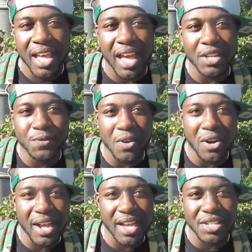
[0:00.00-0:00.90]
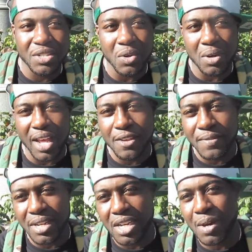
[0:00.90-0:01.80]
as far as, you know, life
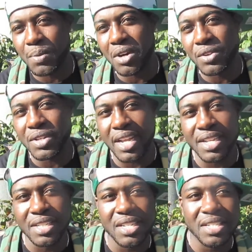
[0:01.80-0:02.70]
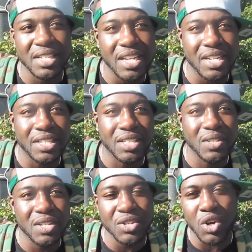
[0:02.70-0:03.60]
and a couple other dances, it's,
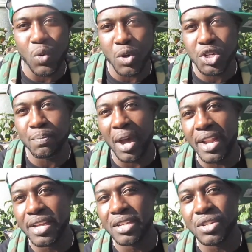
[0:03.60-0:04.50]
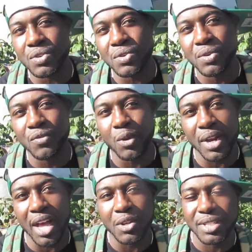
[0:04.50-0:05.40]
you know, what your body can do
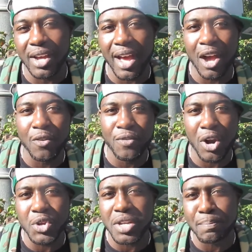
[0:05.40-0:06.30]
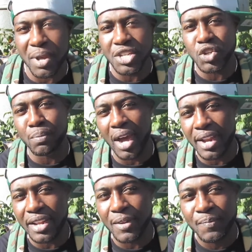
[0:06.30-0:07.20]
on the outside, how far you can bend your
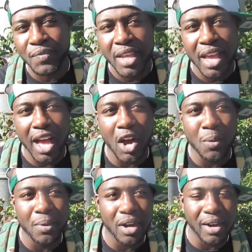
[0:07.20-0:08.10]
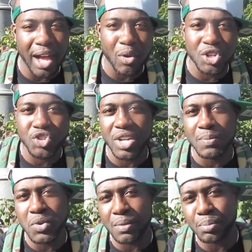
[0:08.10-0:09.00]
body, how
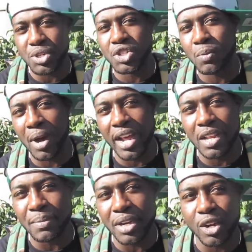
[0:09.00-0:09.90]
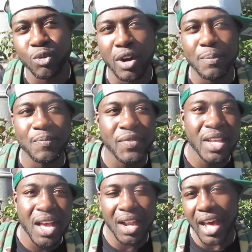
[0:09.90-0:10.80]
extreme you can push your body. But Krump,
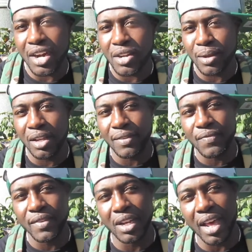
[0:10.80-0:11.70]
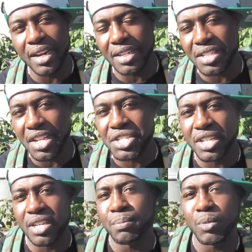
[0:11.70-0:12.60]
a lot of the tension and the